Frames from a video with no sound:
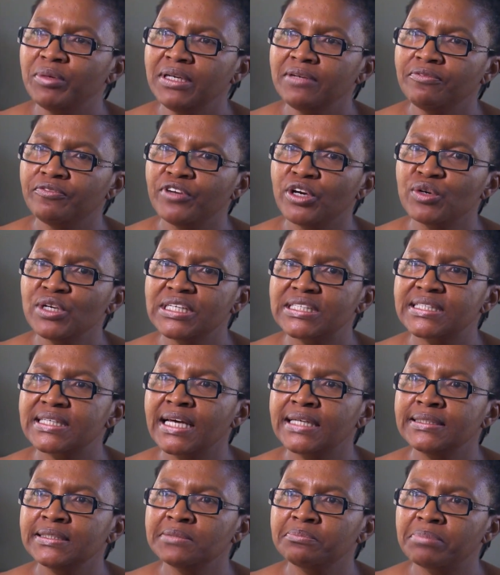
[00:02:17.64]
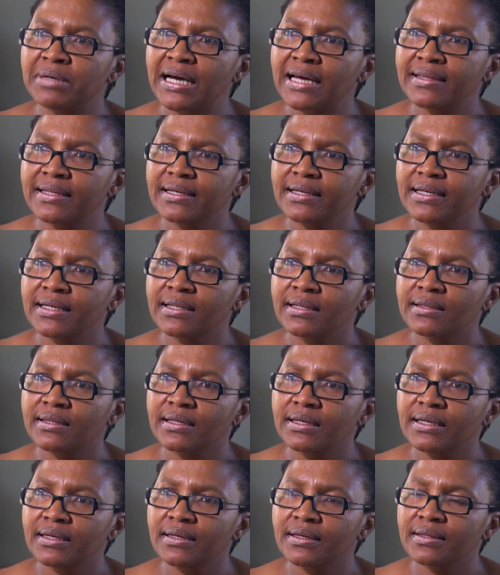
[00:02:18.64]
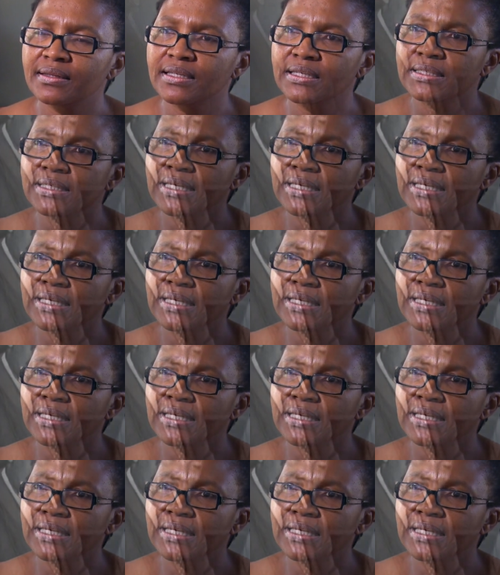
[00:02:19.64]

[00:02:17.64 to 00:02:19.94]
been very saddened by the, the, the